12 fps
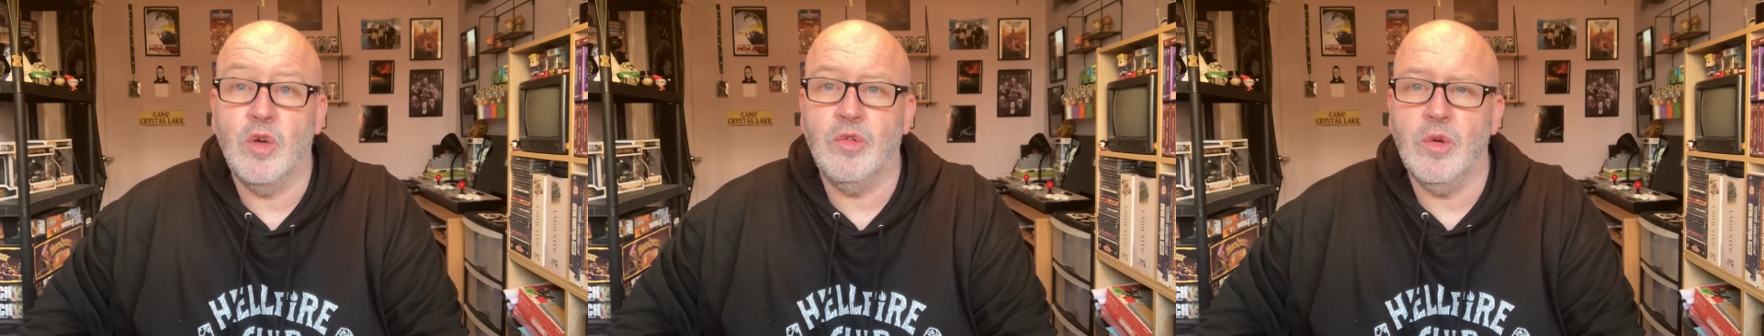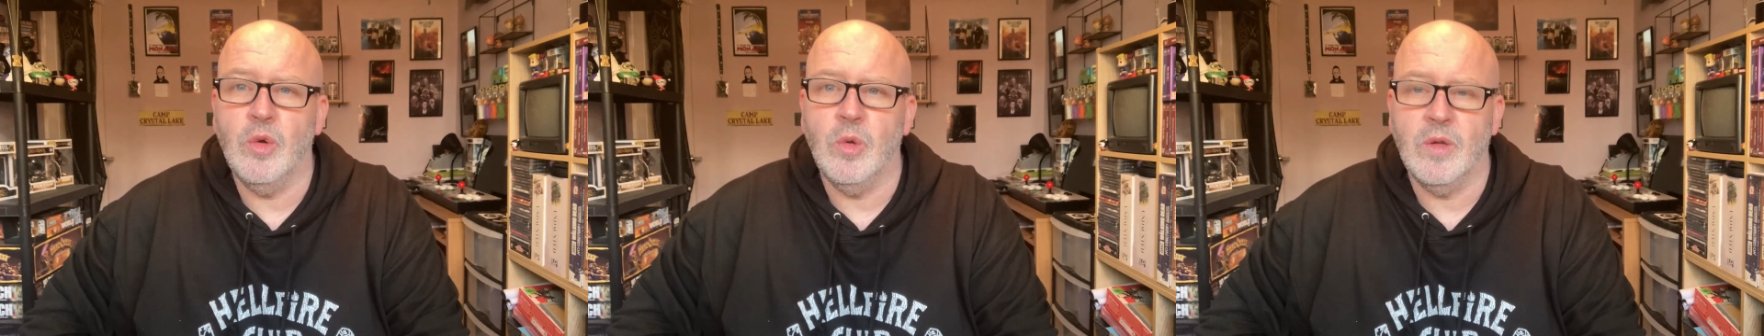
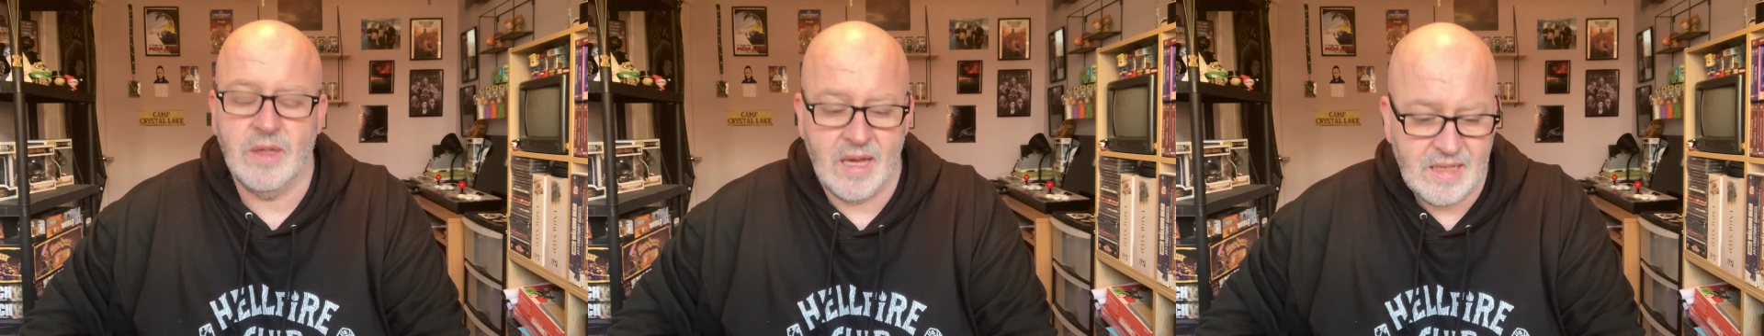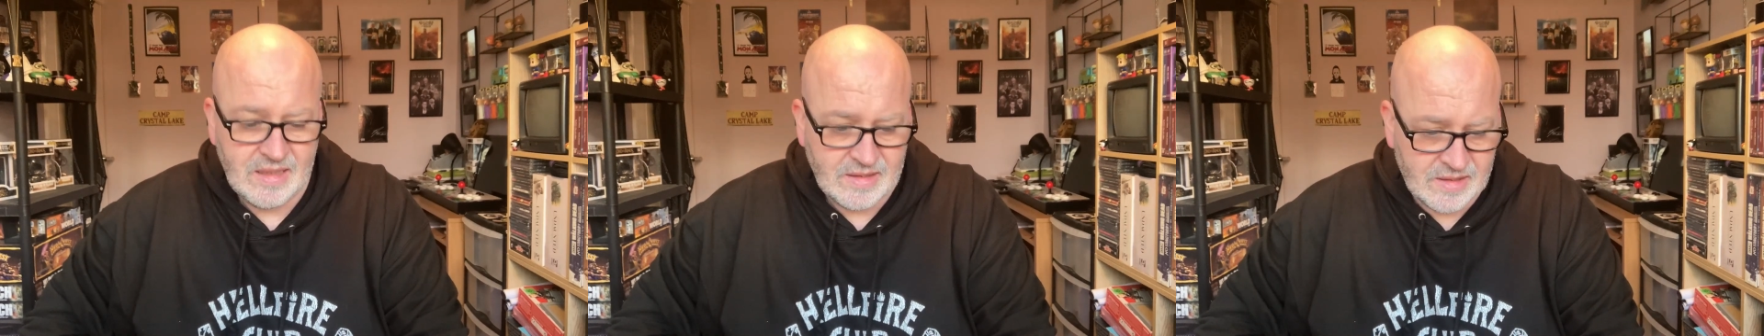cruel
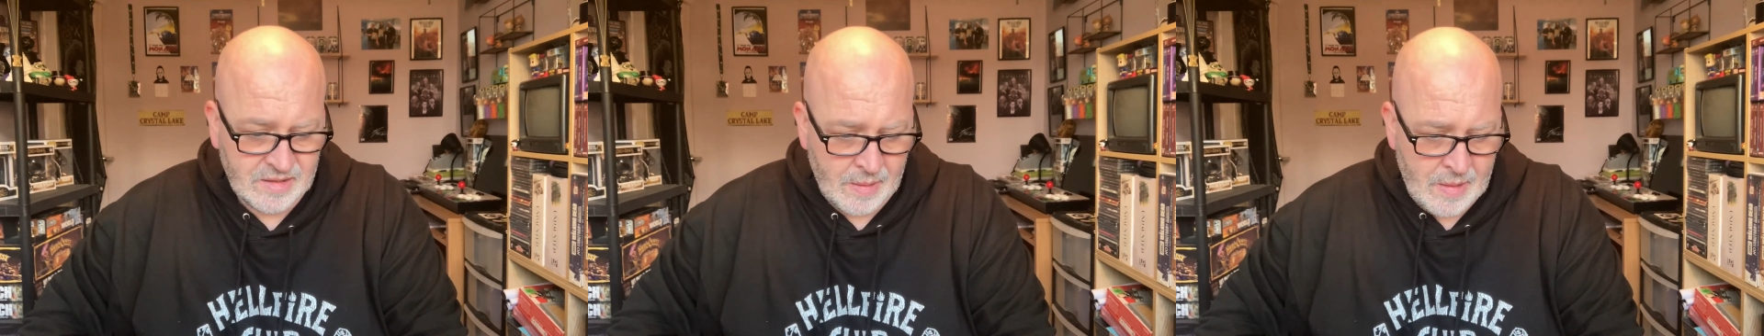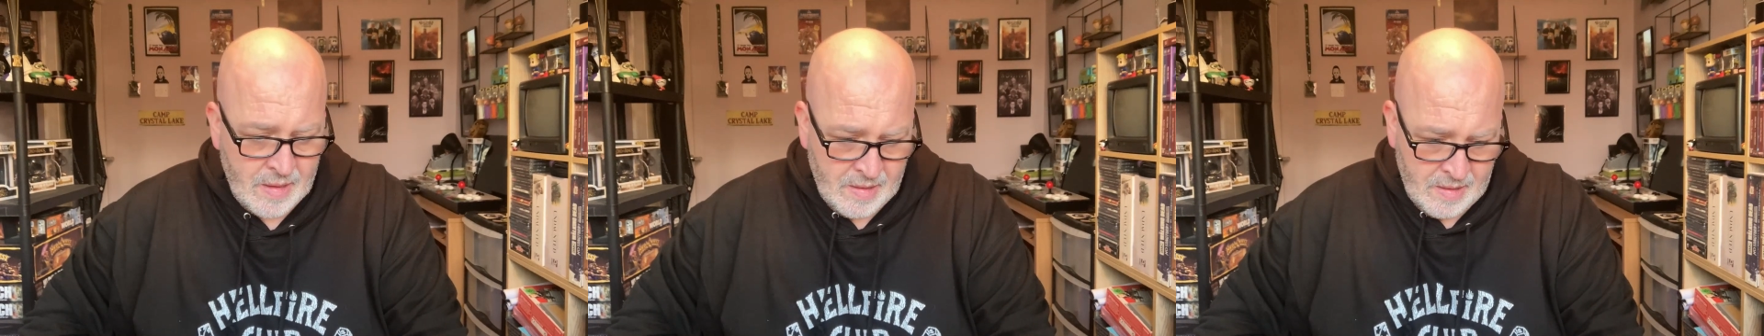gaze?
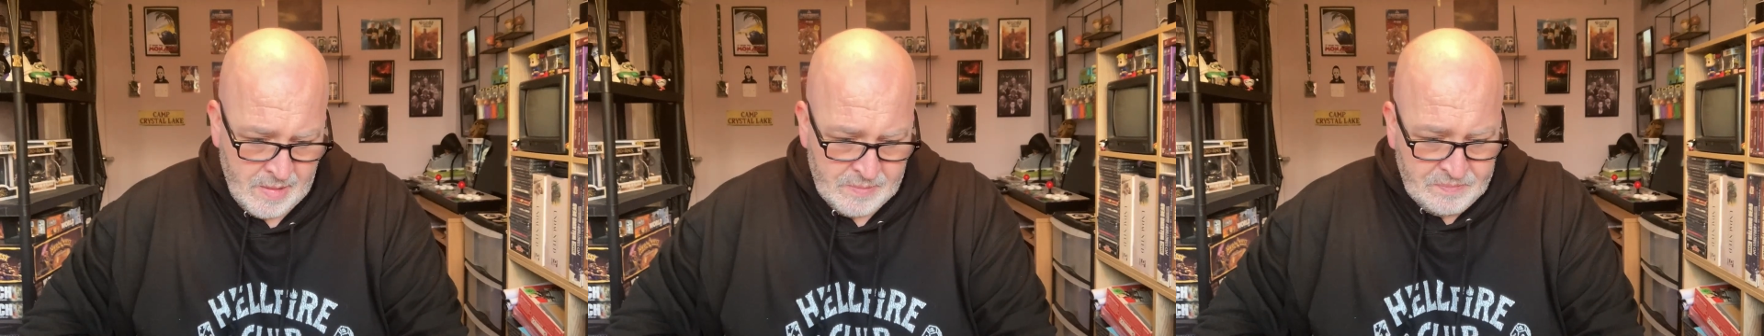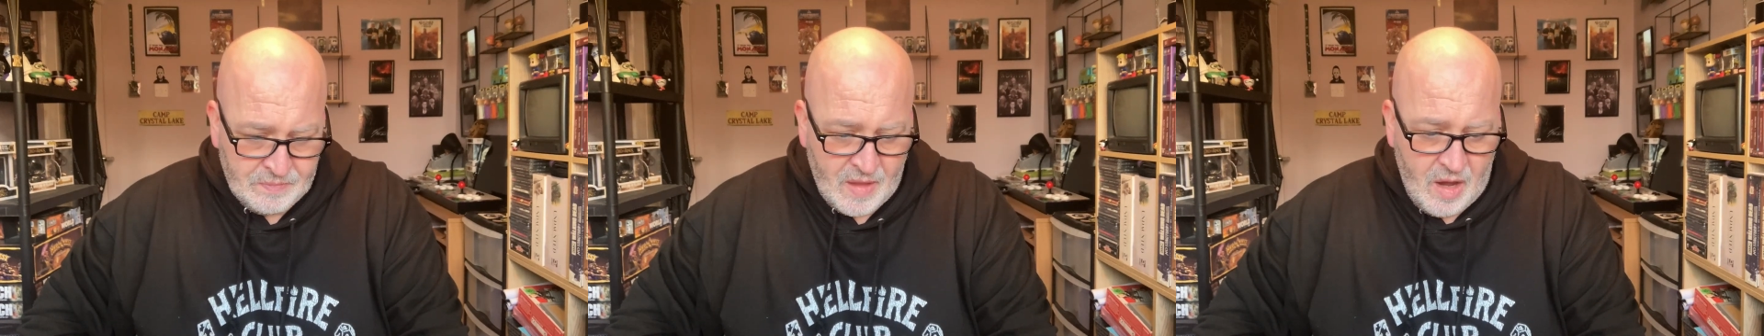
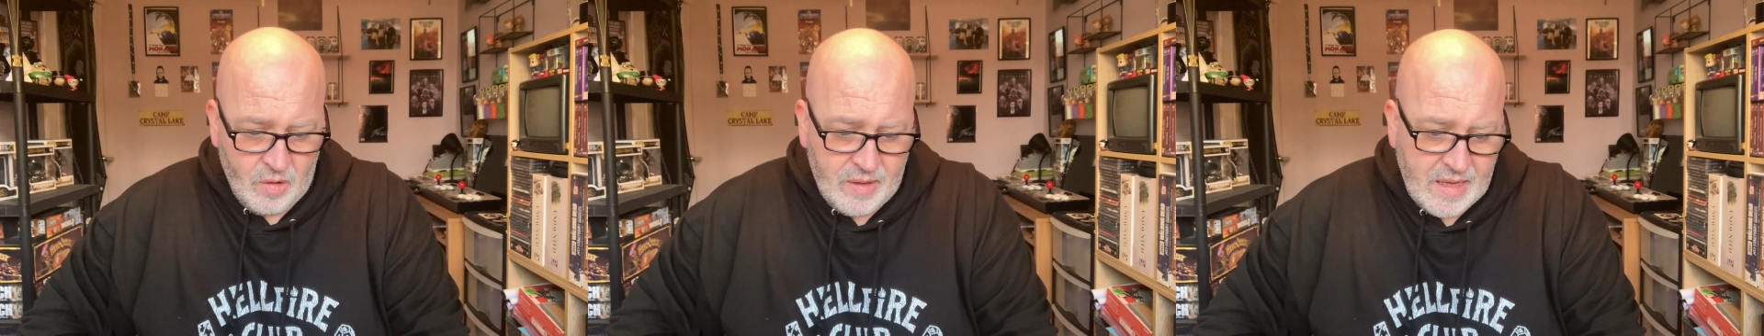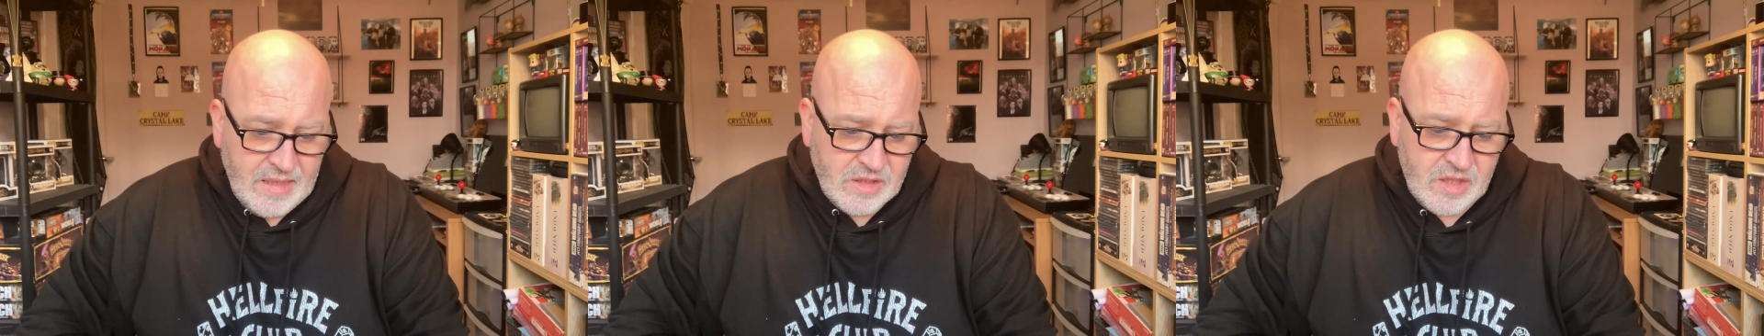
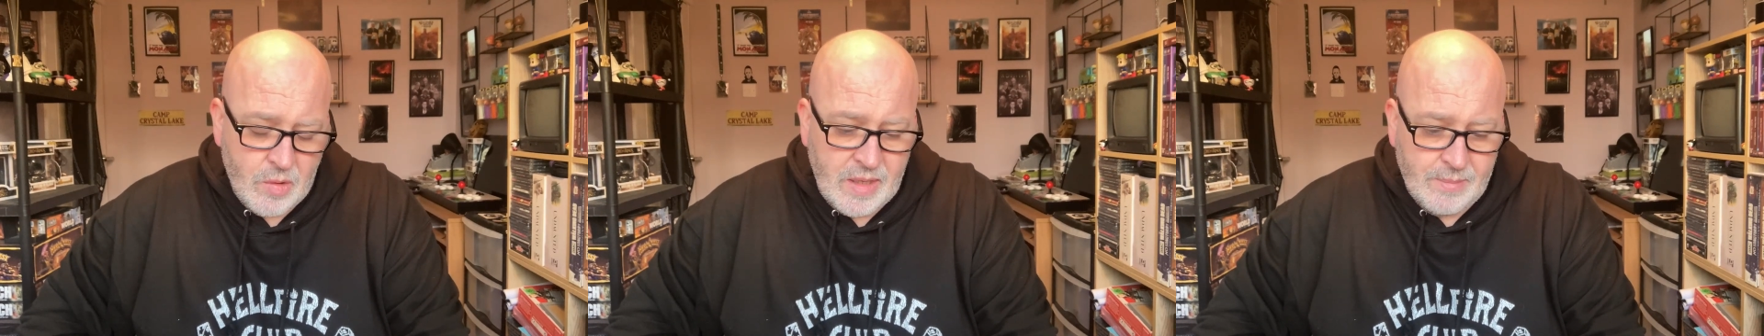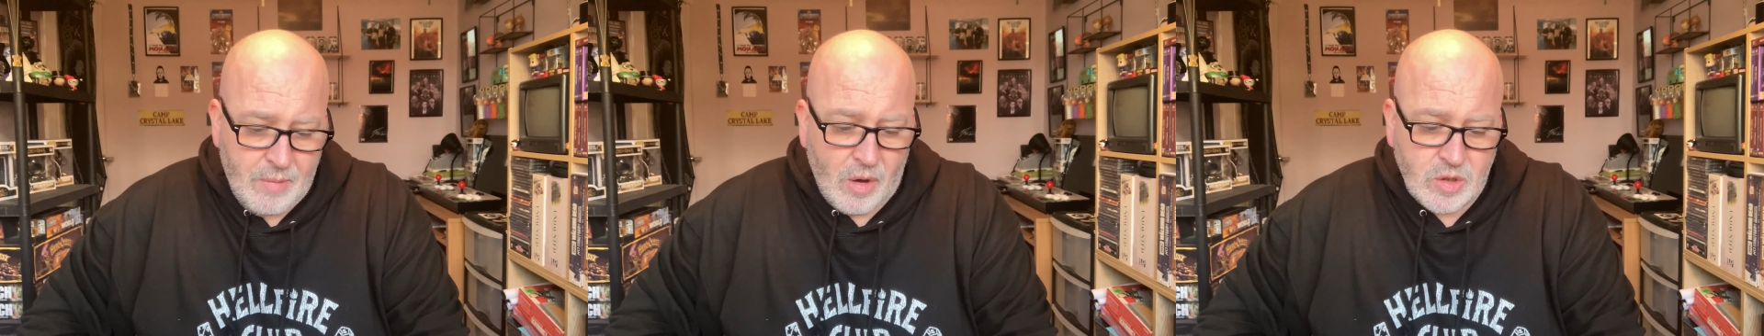Okay, so in
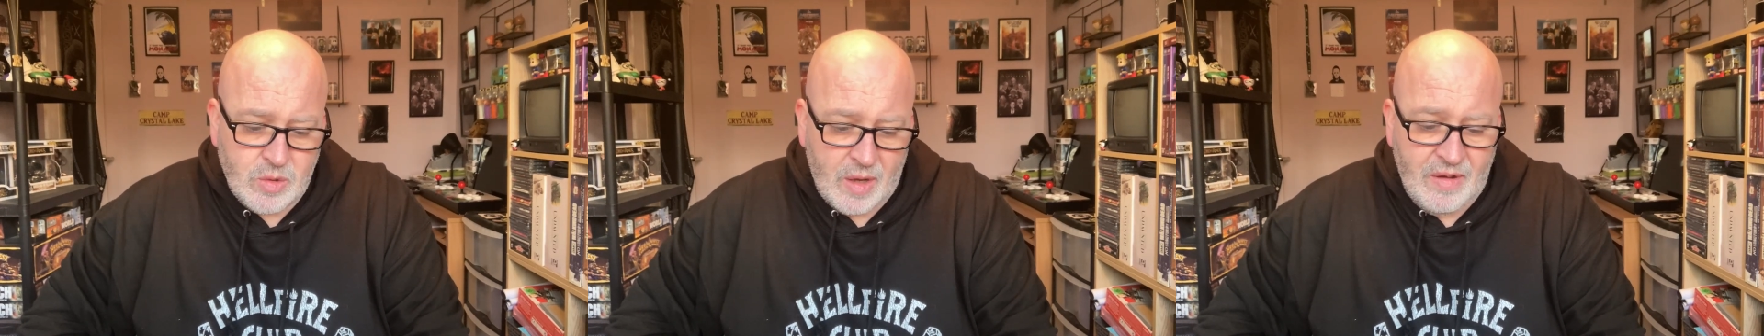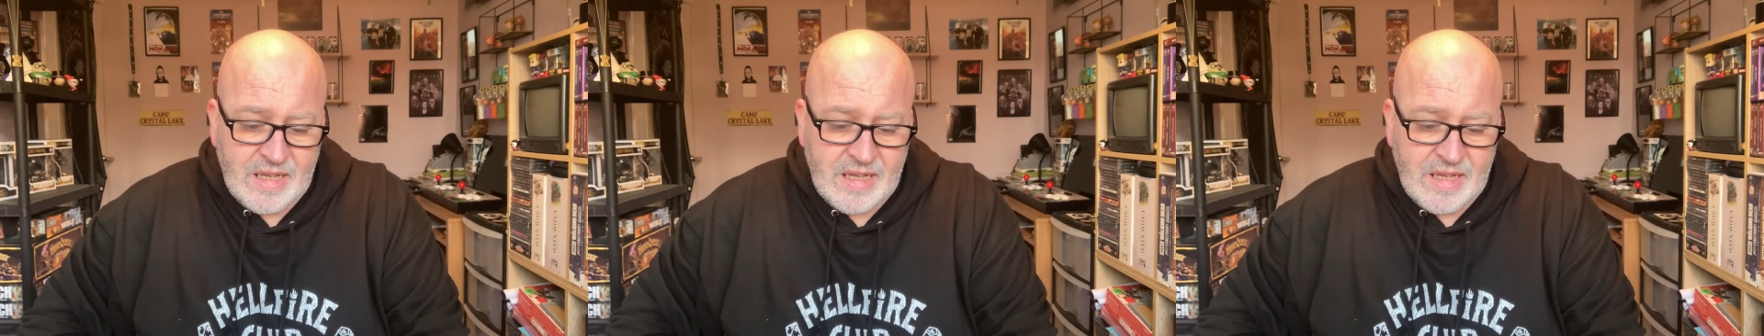the box we have